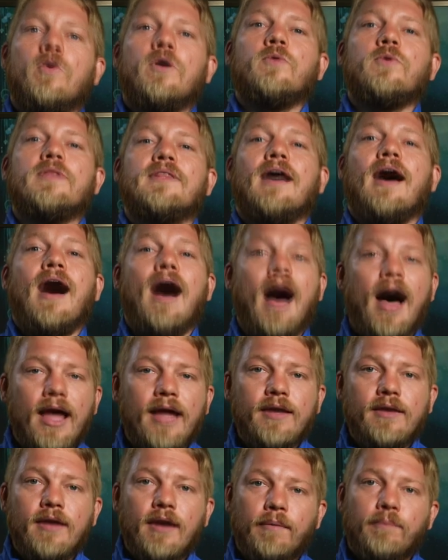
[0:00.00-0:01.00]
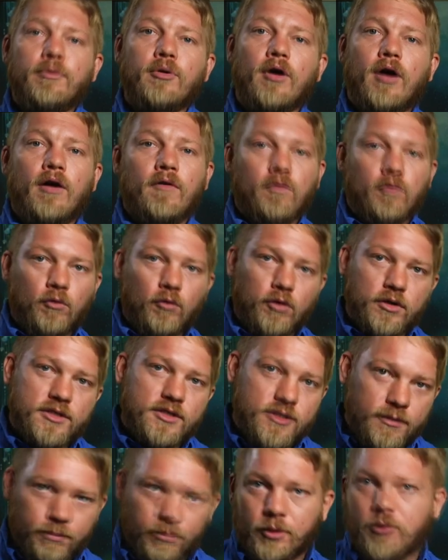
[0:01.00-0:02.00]
one with a high number of
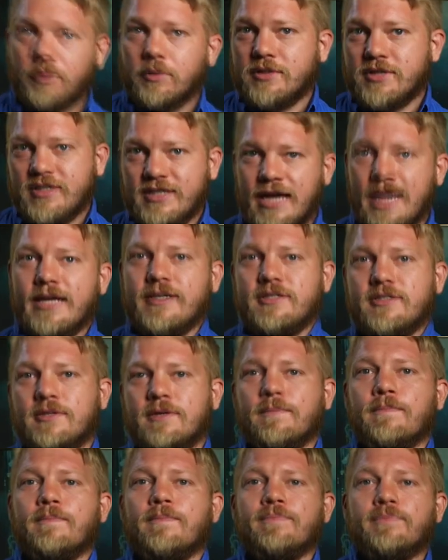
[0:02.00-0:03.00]
reciprocal states.